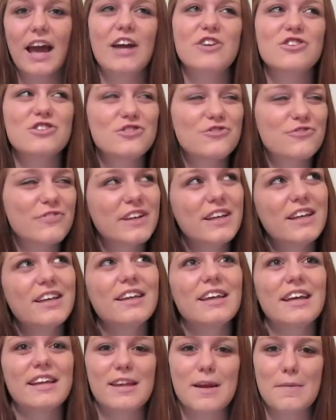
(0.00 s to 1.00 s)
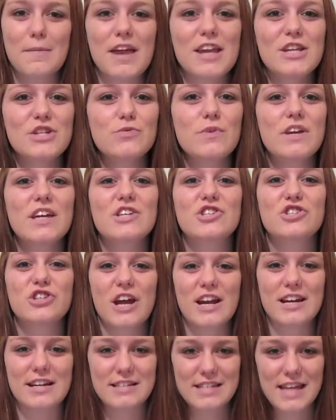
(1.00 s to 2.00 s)
I just feel like their management is
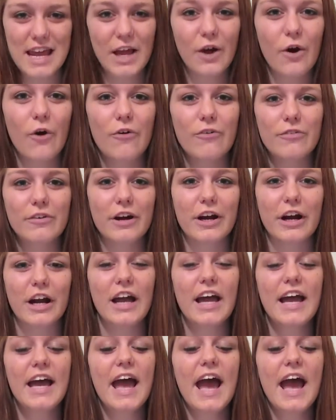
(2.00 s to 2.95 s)
trying to take over